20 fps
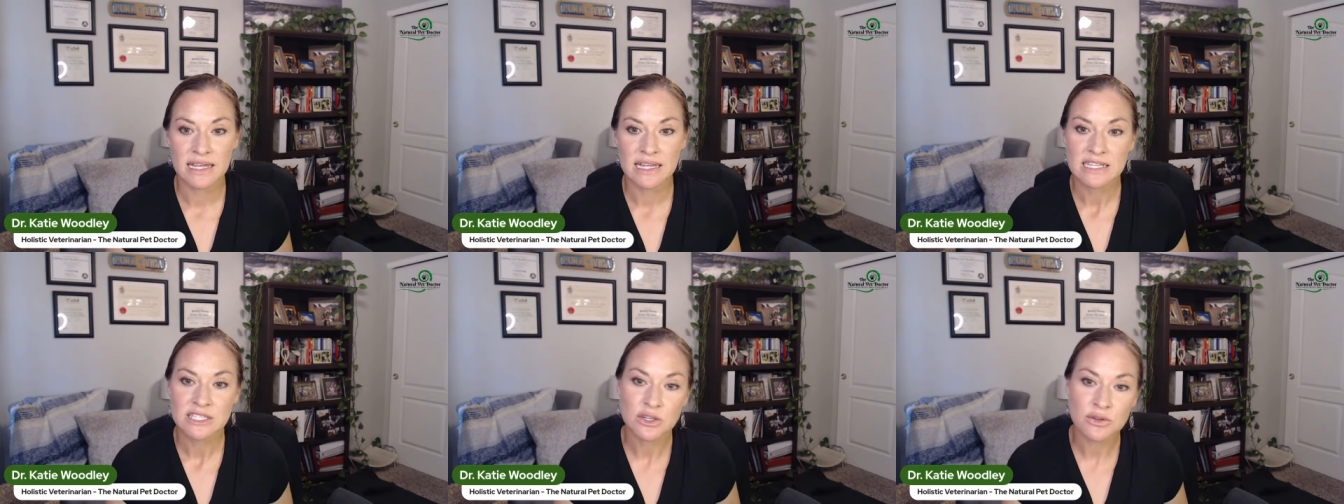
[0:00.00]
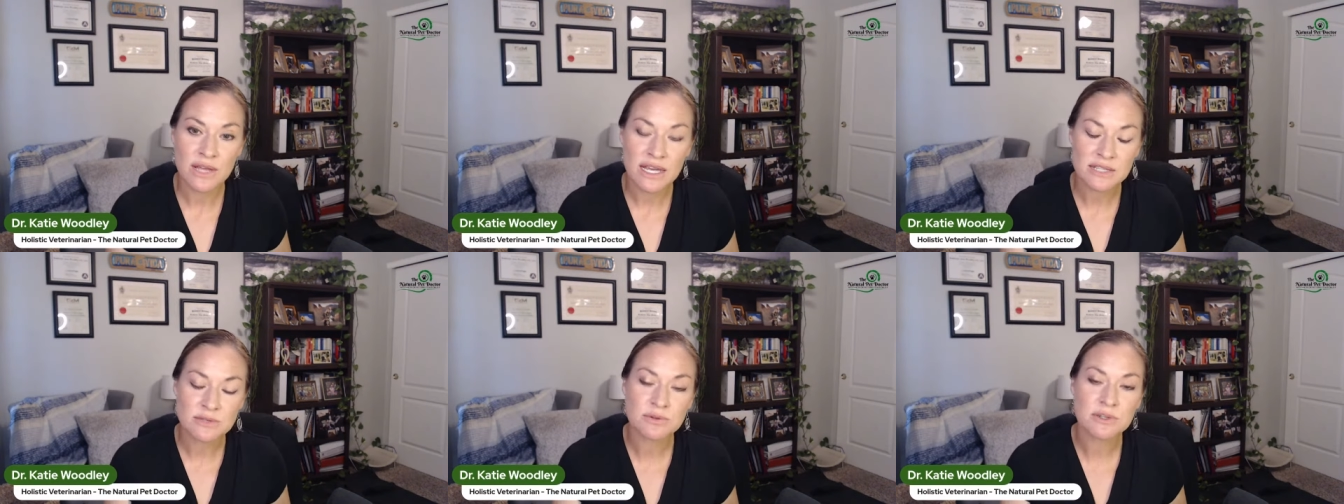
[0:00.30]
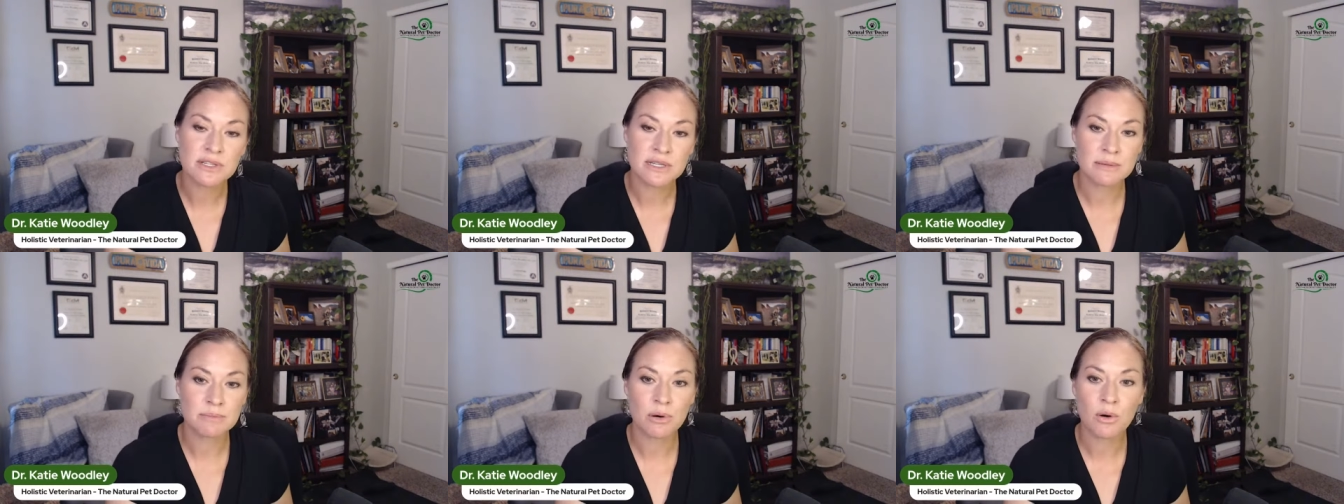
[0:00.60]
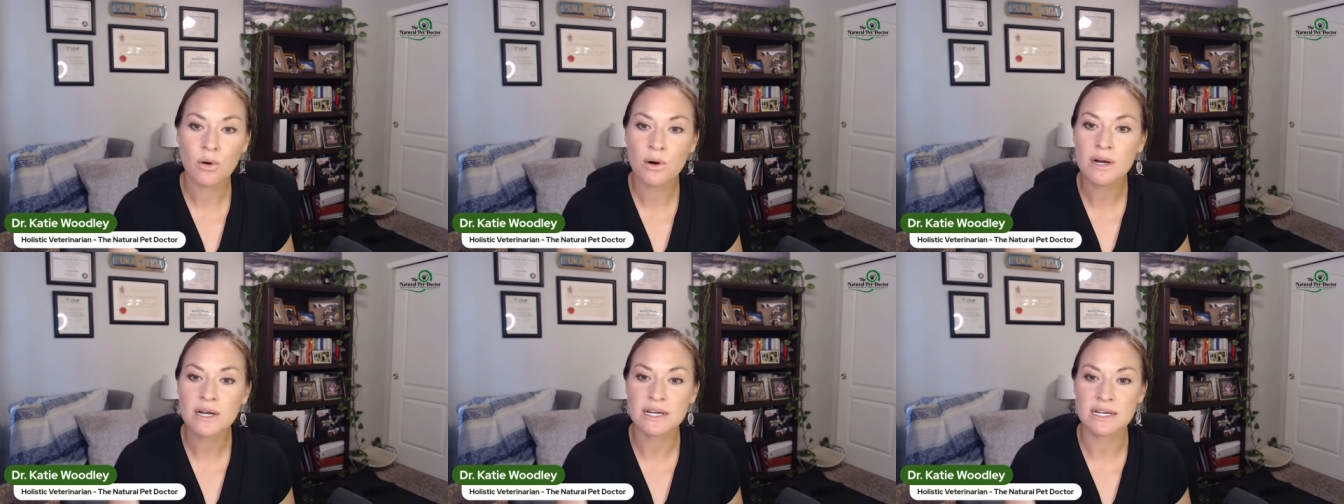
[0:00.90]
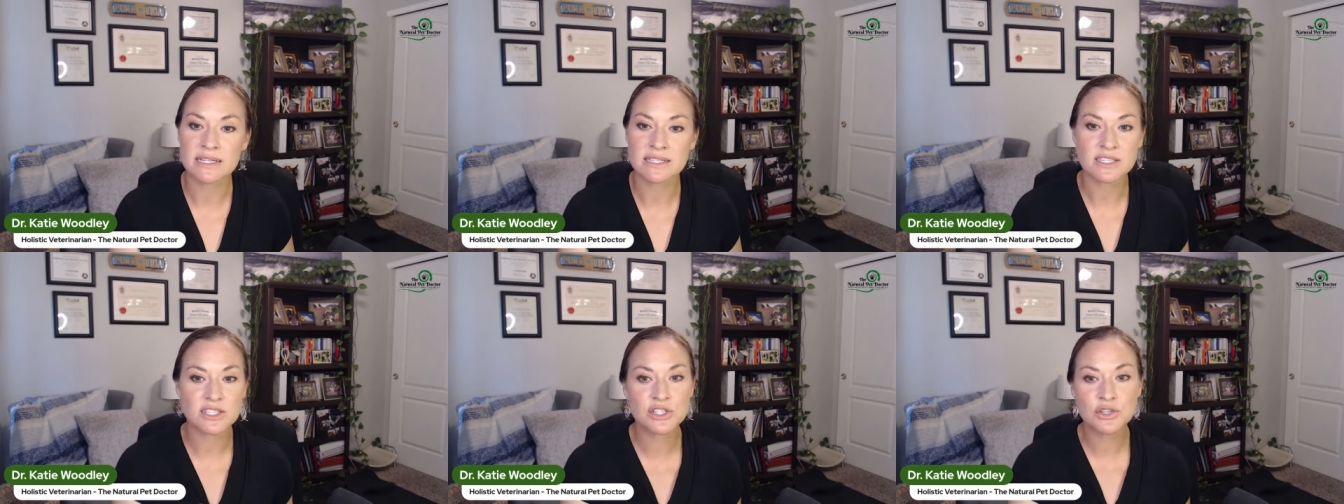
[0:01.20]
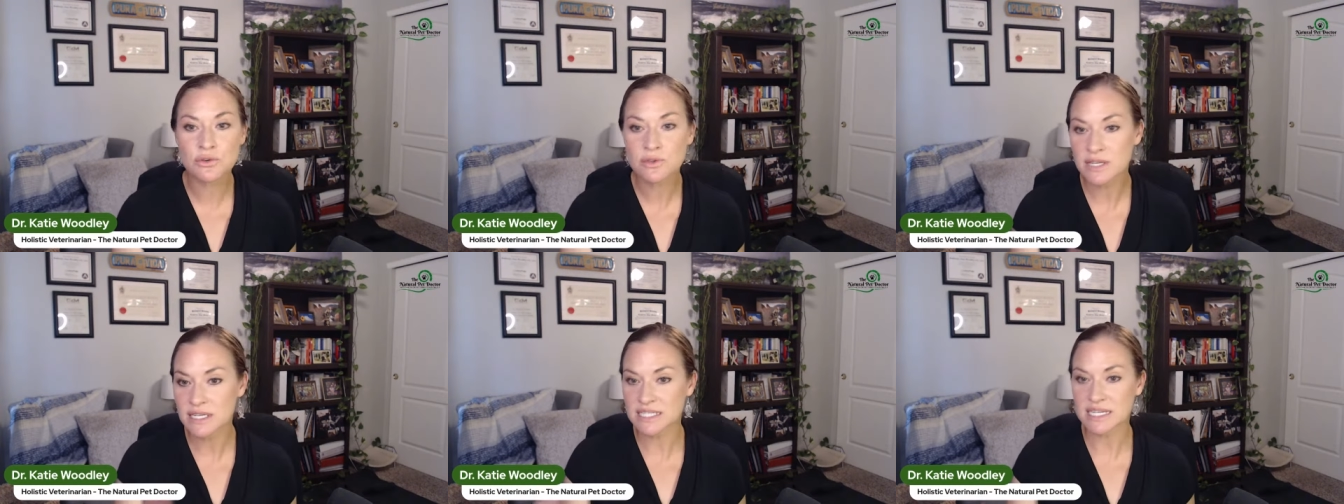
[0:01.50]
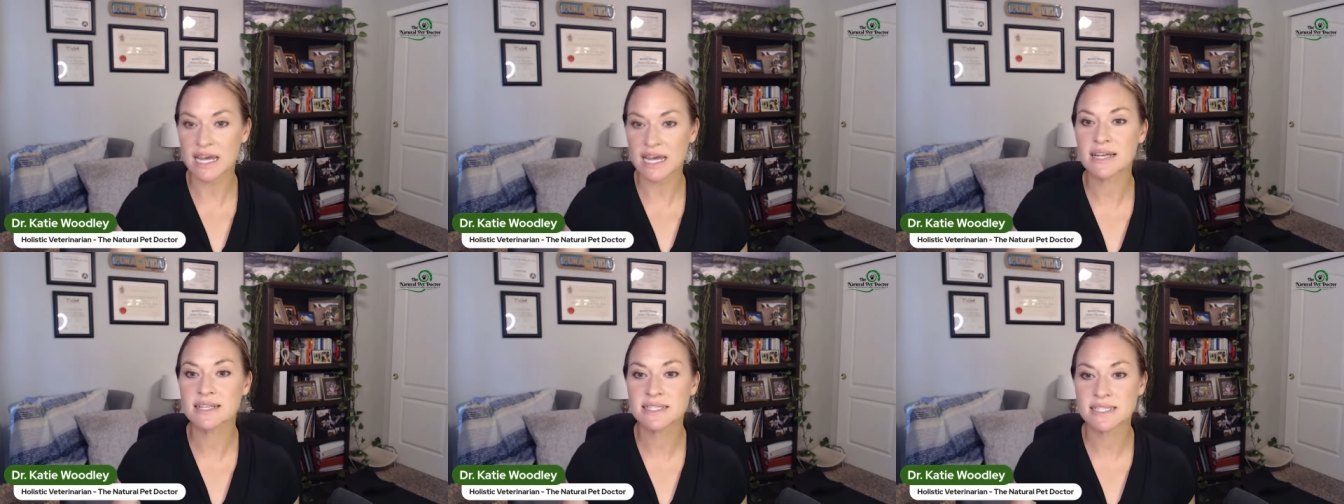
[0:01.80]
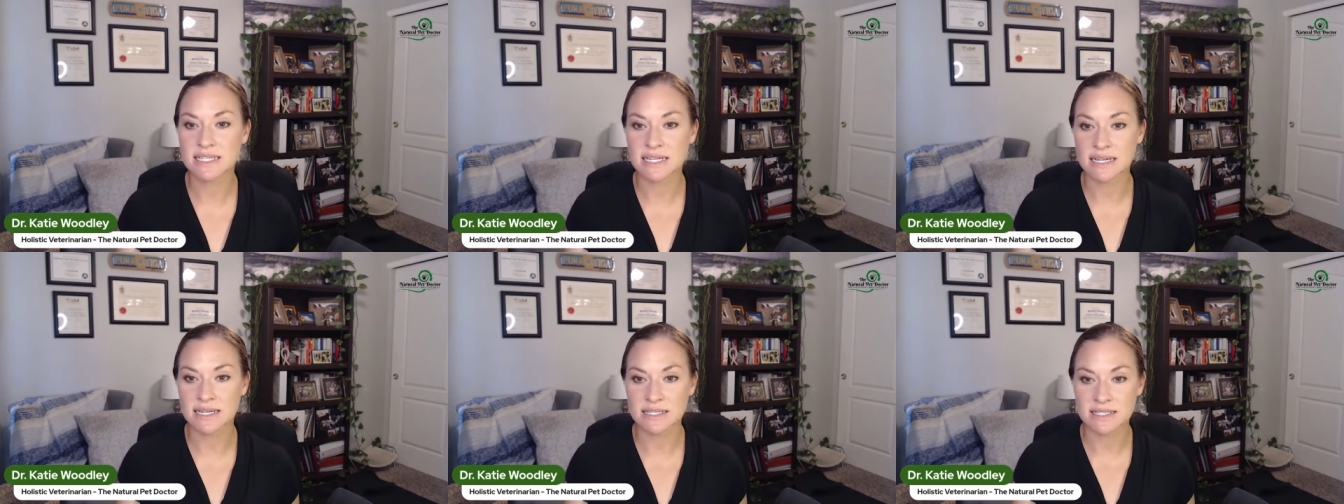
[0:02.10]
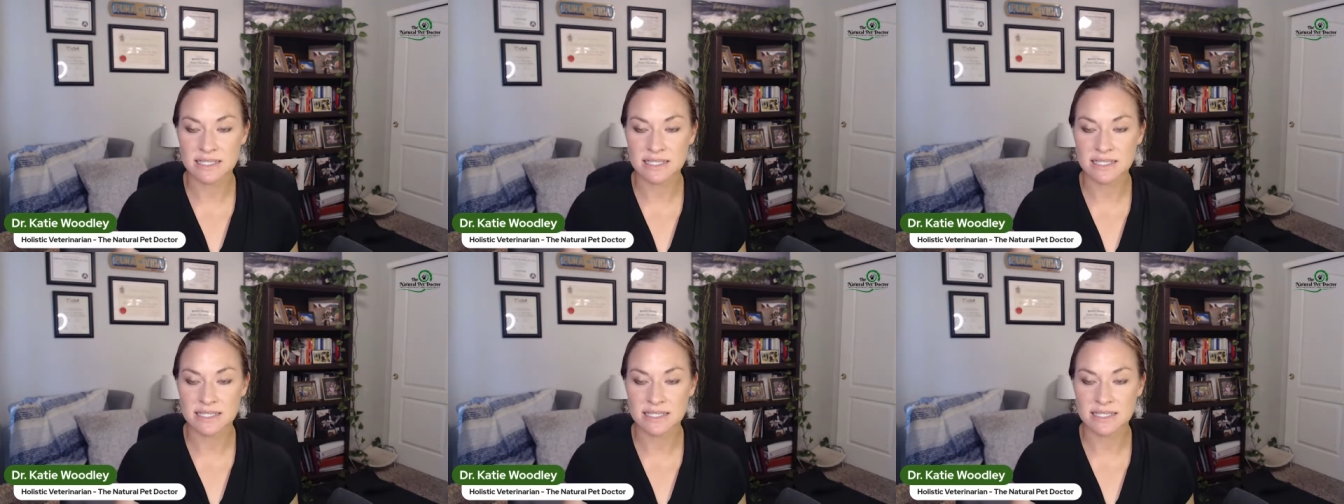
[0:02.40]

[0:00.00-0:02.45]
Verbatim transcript: So that's really important, is do the testing